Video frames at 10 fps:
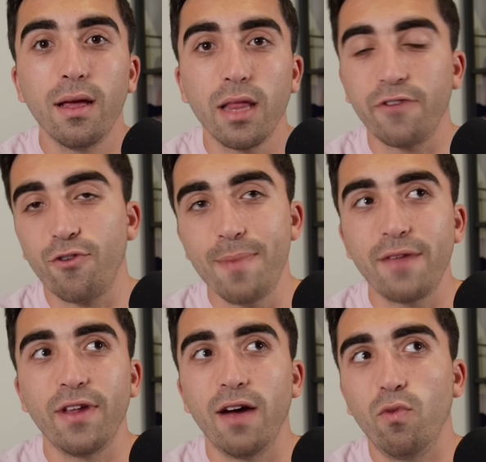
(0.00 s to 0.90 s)
Like for
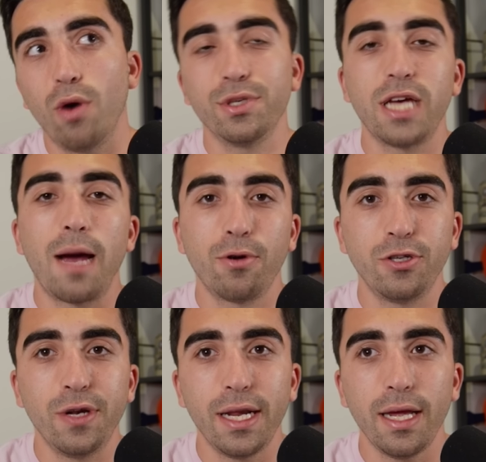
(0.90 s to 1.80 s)
Medvedev, what was
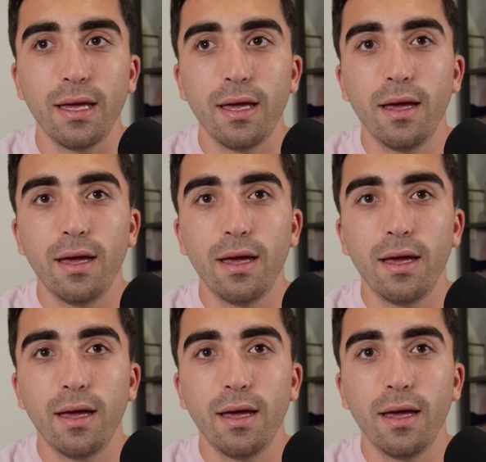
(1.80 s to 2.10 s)
opportunity?